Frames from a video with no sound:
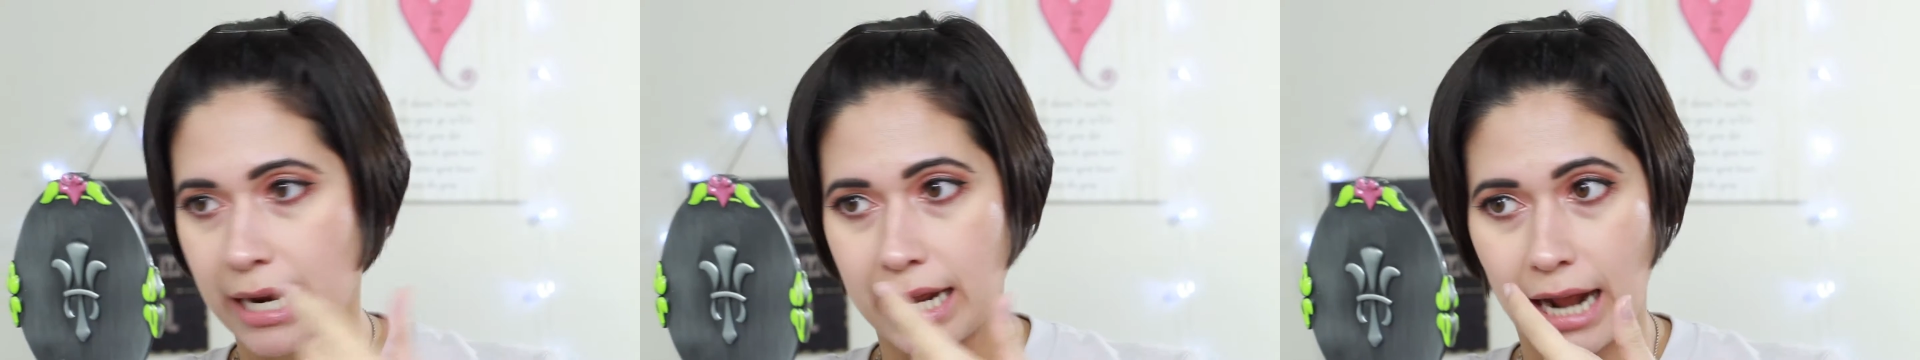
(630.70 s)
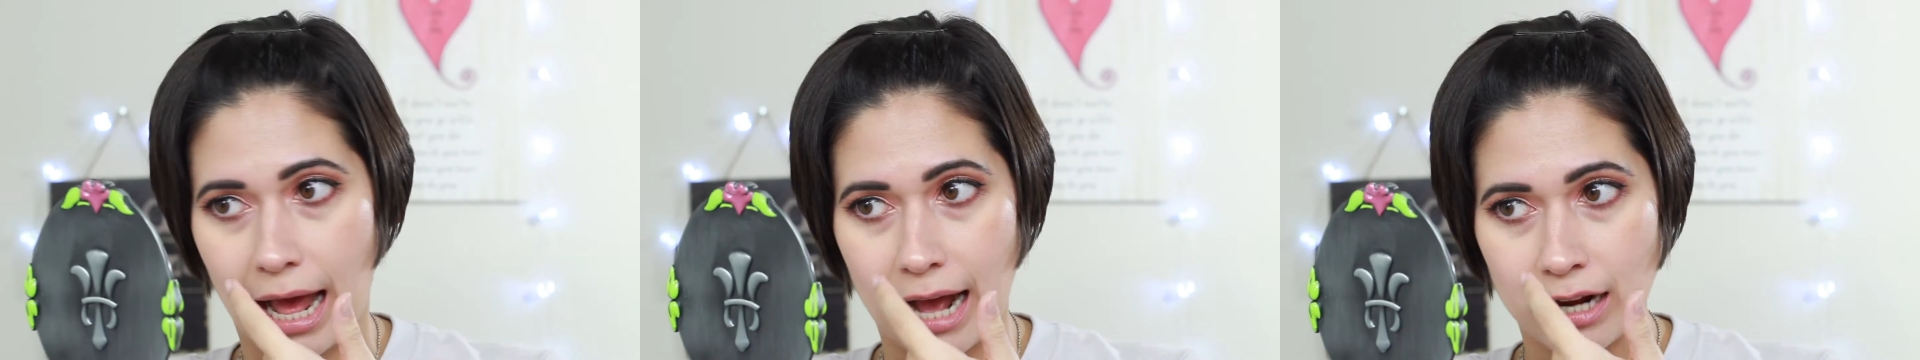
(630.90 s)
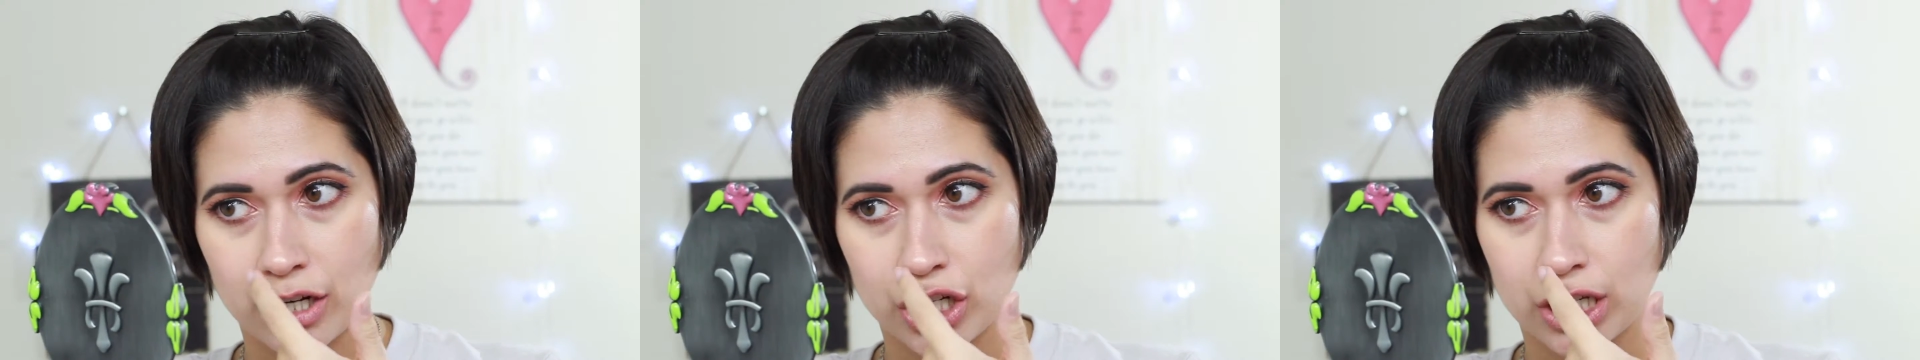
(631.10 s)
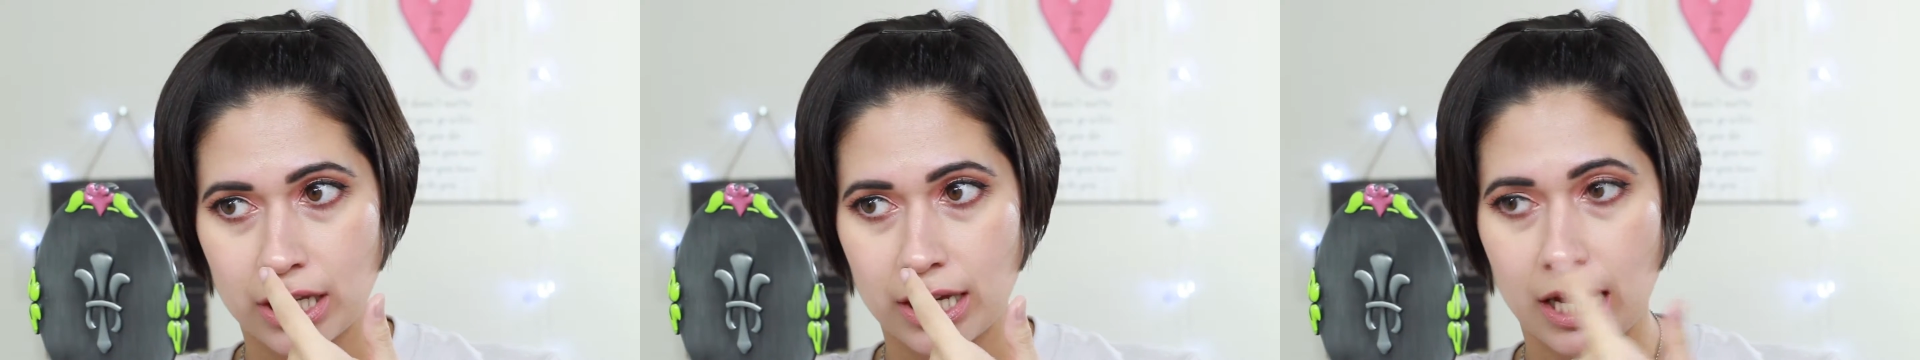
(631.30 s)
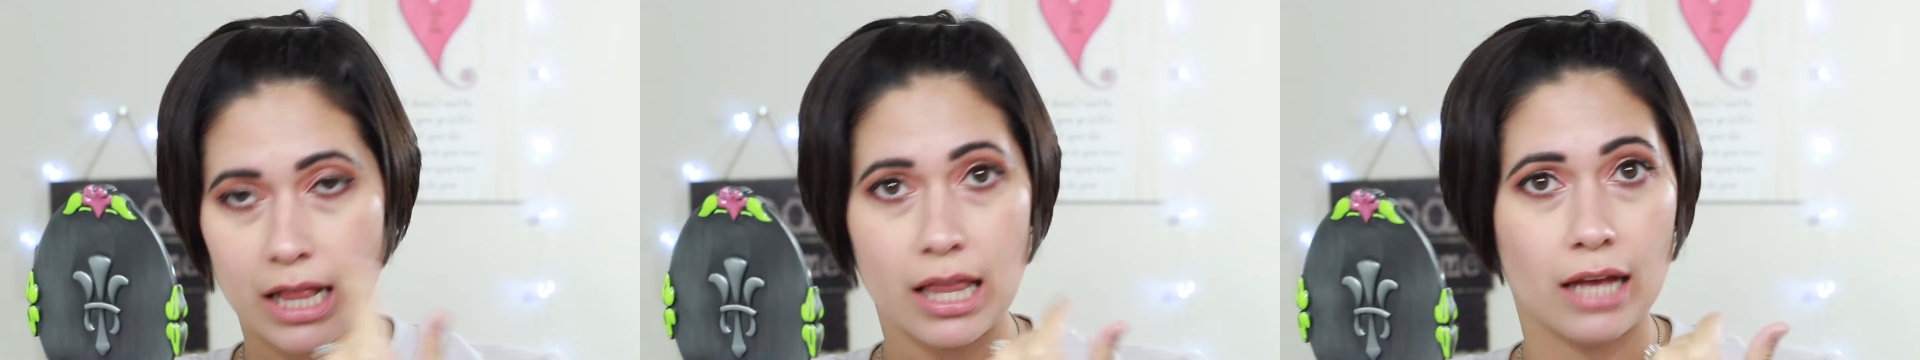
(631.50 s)
But it
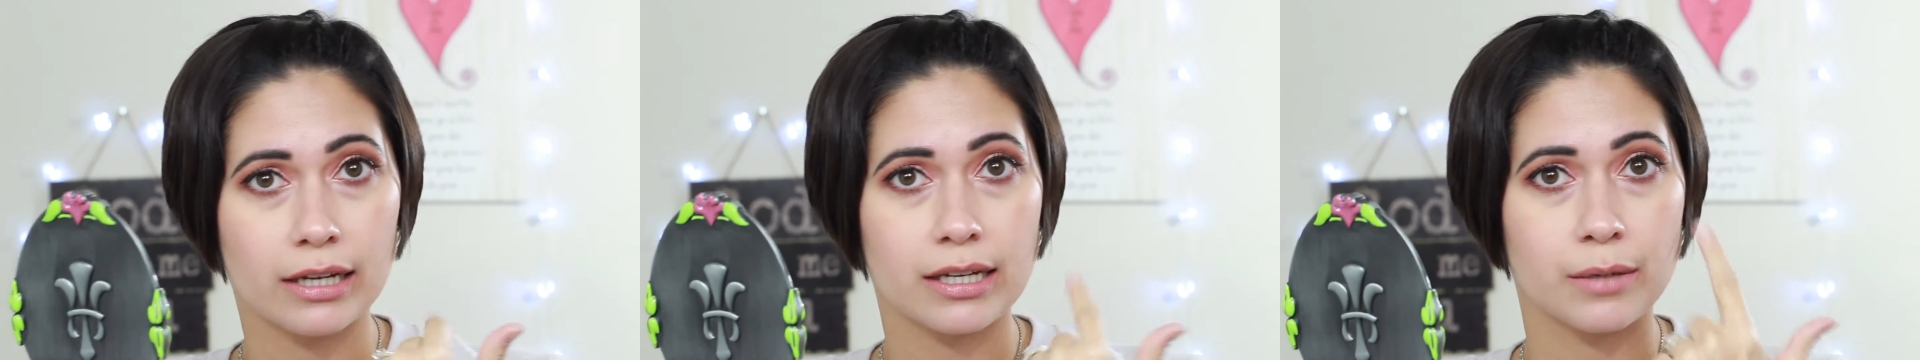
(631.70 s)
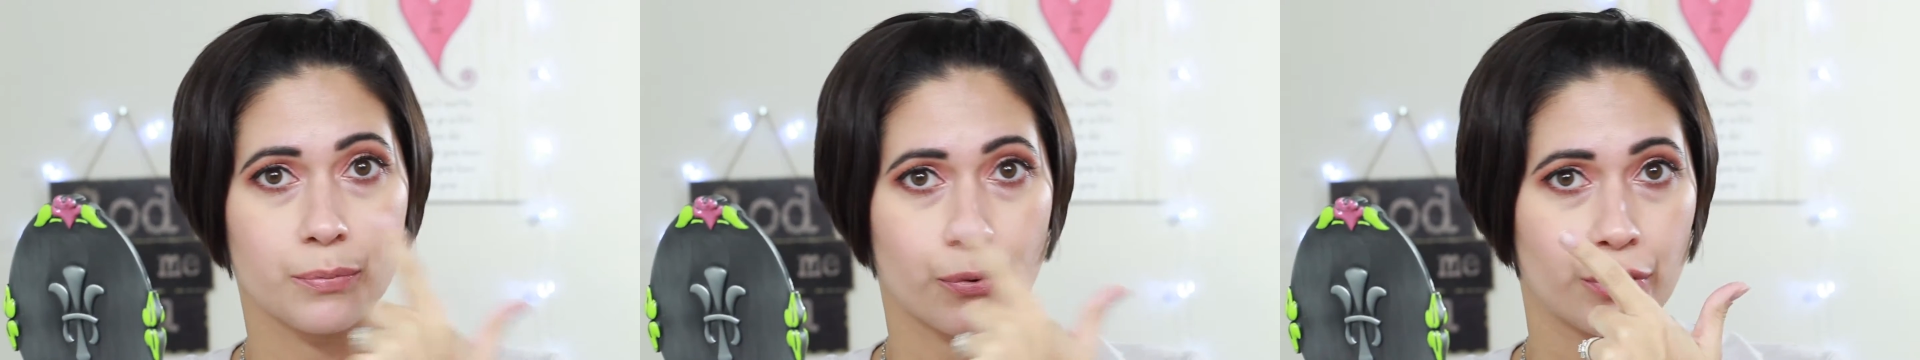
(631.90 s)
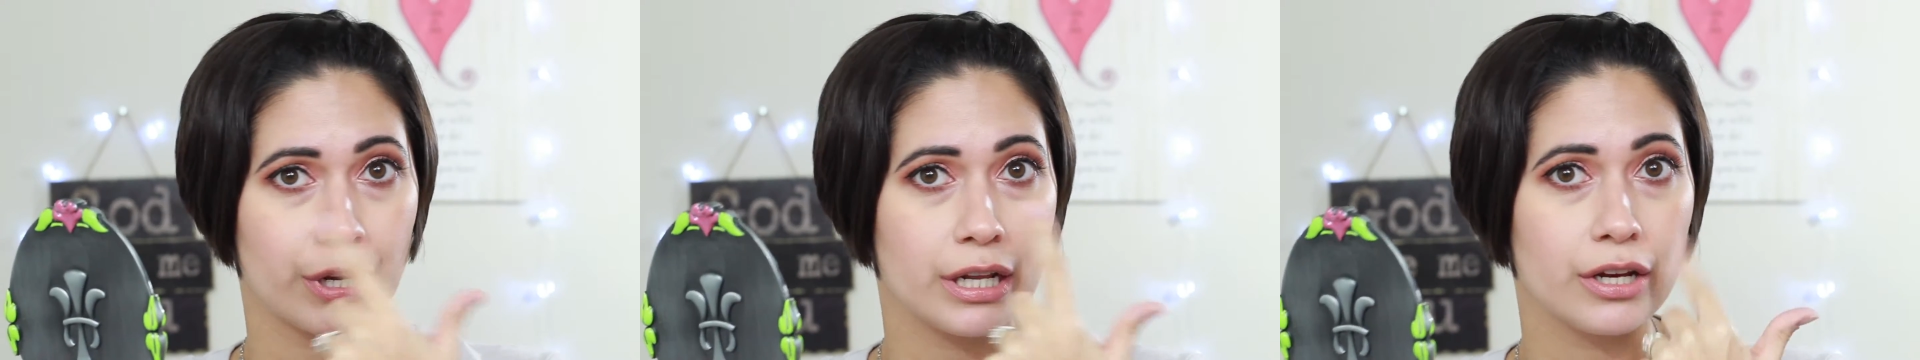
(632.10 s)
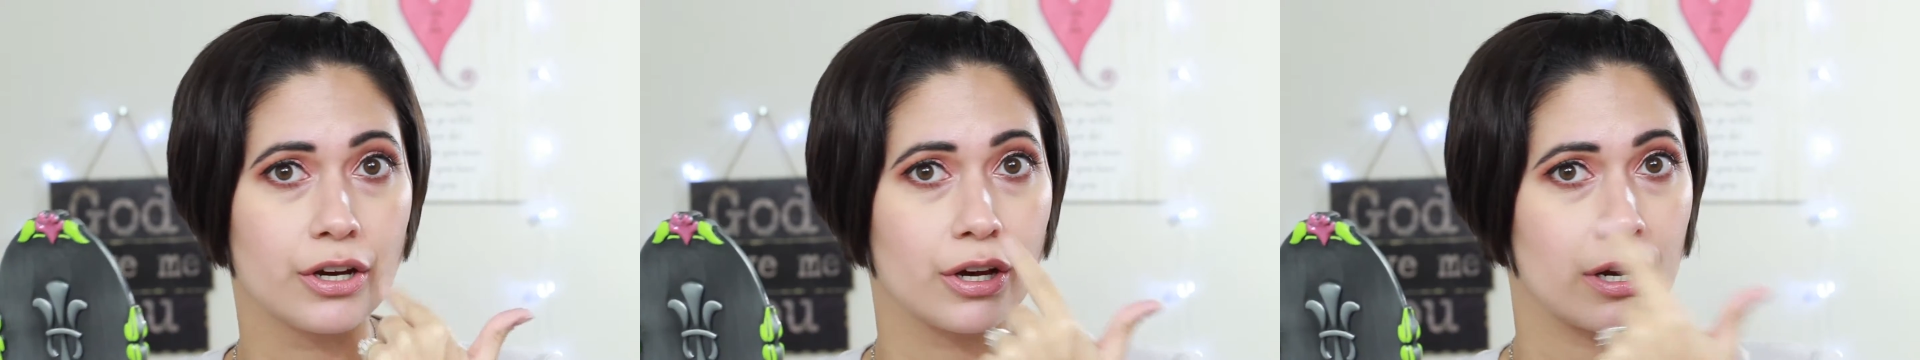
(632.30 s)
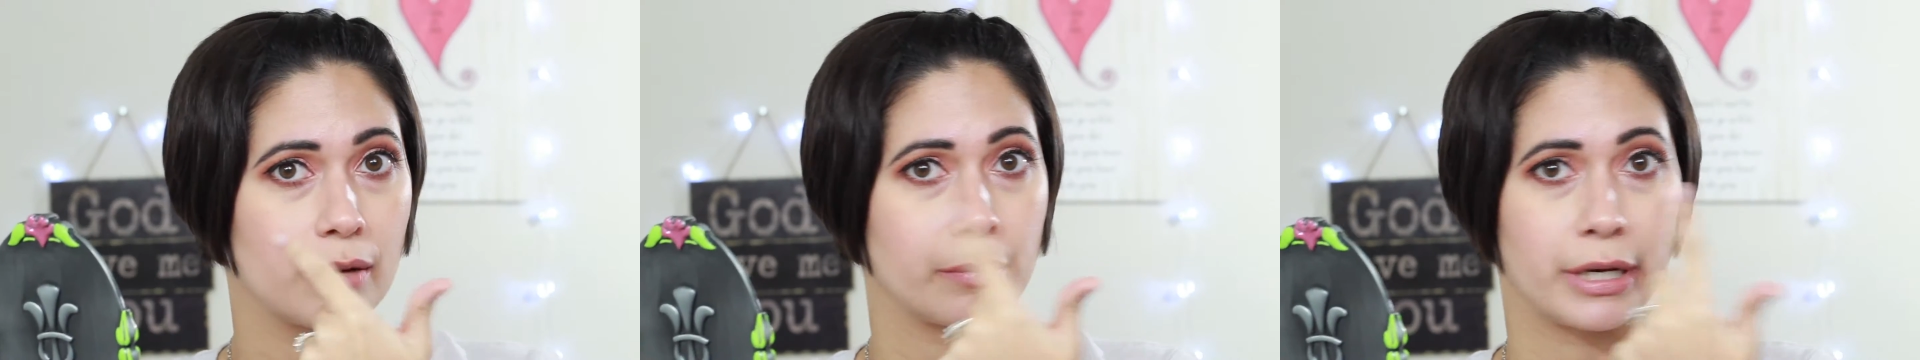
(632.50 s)
actually clung in
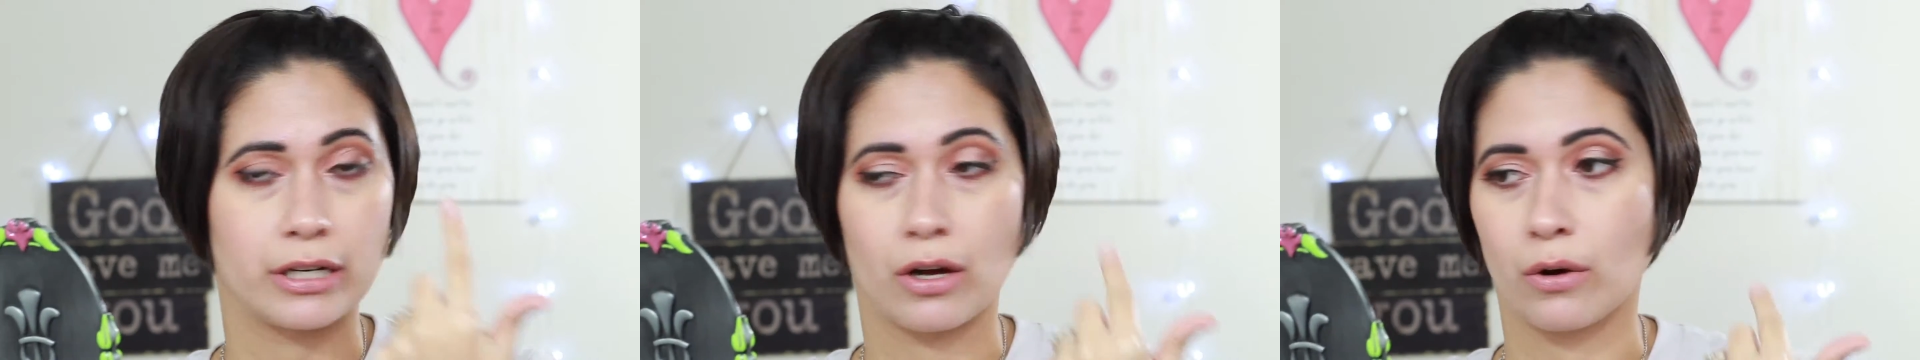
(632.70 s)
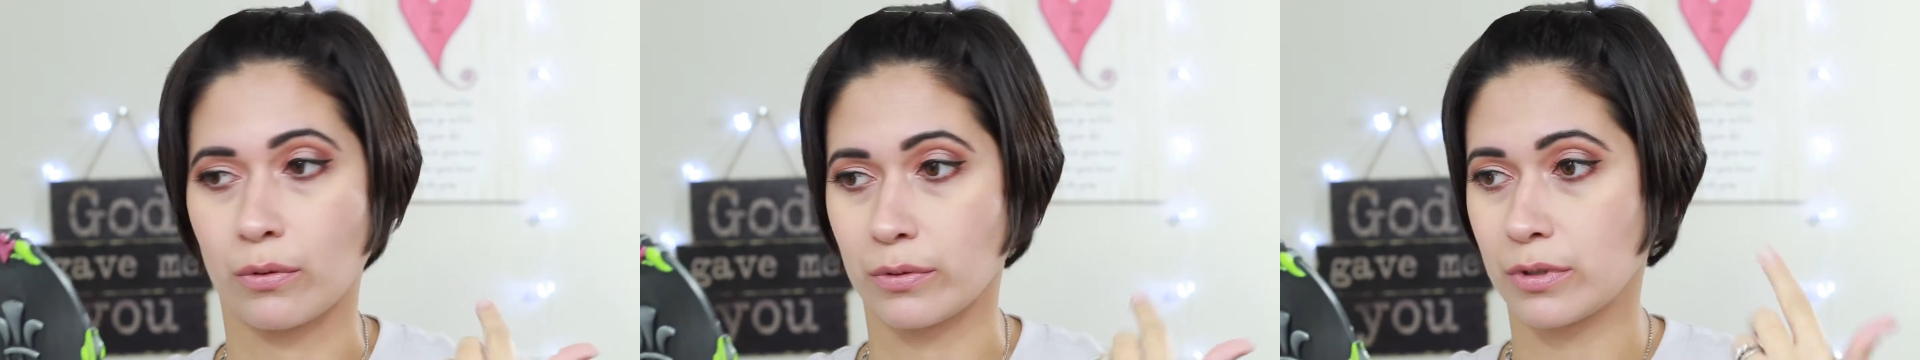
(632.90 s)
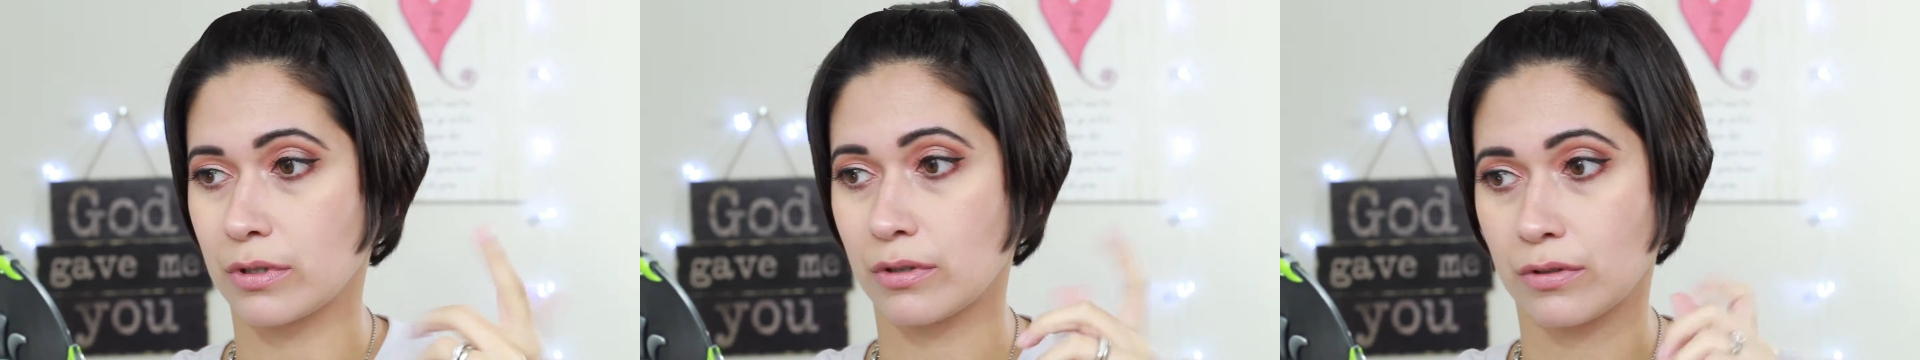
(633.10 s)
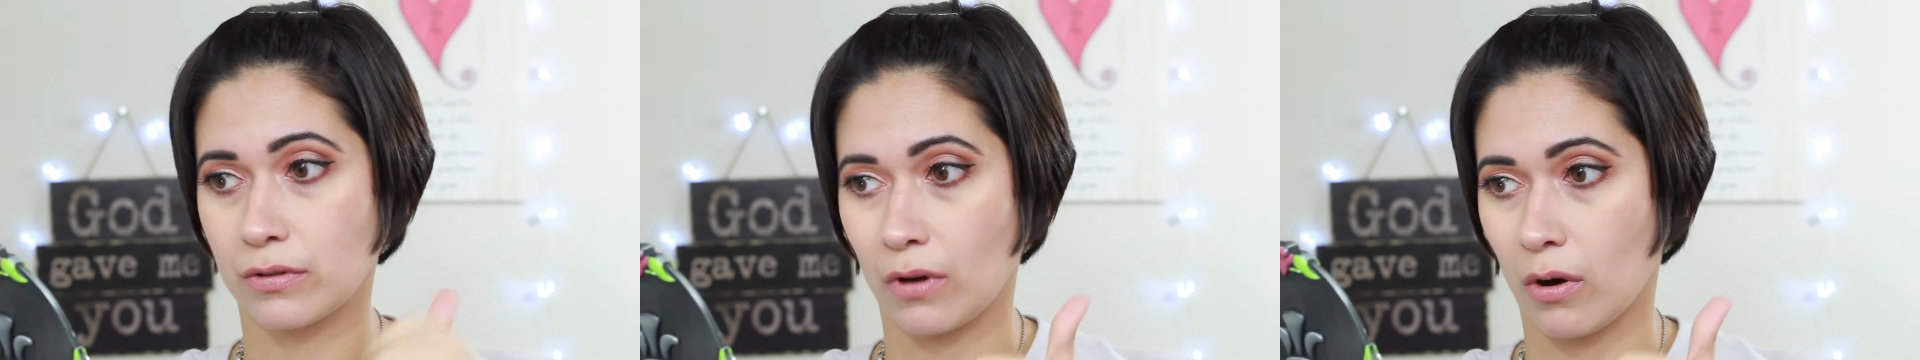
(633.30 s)
pretty good on my nose.